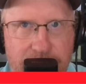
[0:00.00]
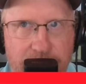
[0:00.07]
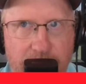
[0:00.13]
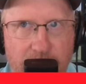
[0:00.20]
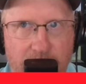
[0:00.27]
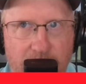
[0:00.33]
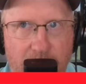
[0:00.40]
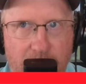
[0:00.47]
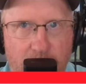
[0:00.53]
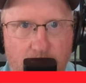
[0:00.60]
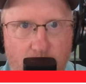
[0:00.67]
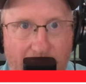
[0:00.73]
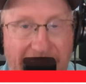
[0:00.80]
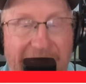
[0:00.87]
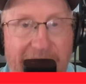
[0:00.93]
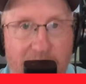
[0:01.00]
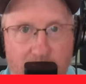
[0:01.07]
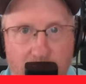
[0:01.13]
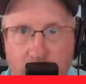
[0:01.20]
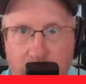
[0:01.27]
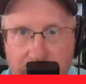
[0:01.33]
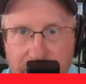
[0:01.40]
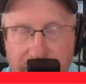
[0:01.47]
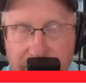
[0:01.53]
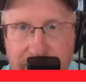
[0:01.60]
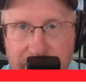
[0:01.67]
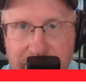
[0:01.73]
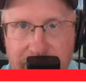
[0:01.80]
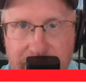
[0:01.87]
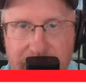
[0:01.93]
So, wow.
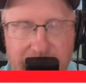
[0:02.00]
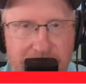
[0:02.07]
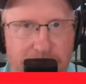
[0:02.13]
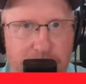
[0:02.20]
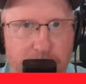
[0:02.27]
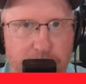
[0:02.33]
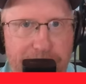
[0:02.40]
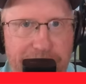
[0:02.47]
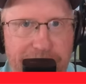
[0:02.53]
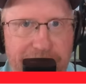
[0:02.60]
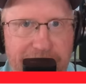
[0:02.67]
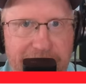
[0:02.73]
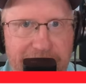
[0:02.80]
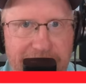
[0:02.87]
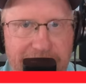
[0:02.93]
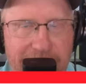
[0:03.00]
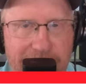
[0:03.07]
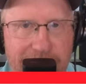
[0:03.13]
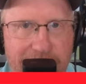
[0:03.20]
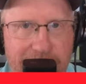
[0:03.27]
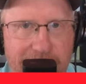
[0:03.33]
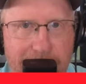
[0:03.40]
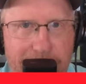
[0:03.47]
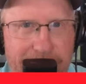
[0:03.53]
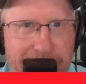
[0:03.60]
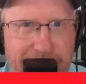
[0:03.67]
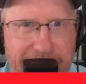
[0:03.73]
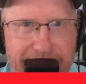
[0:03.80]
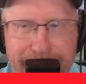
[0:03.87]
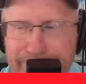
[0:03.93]
Including tonight against
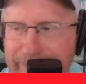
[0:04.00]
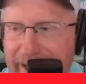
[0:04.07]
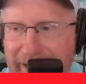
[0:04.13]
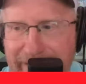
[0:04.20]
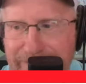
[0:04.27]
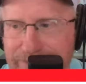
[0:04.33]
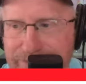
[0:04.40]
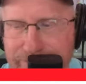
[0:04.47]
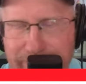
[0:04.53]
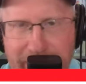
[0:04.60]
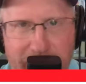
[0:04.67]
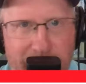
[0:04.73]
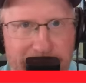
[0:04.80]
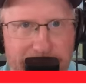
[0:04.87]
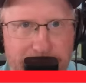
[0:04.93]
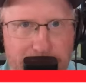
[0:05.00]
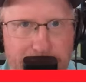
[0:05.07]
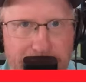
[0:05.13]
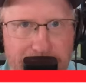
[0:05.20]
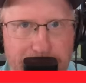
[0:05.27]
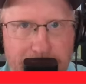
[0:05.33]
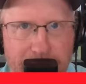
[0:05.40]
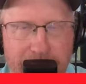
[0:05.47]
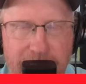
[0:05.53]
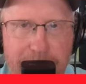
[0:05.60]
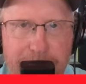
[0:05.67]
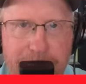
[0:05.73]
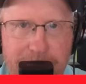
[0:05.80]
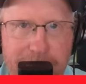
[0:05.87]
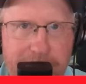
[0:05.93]
Columbus. And I don't know much about
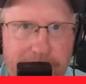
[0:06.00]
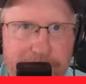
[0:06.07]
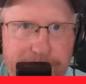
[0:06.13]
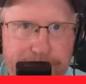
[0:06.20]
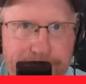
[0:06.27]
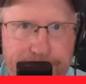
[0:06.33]
Columbus. So.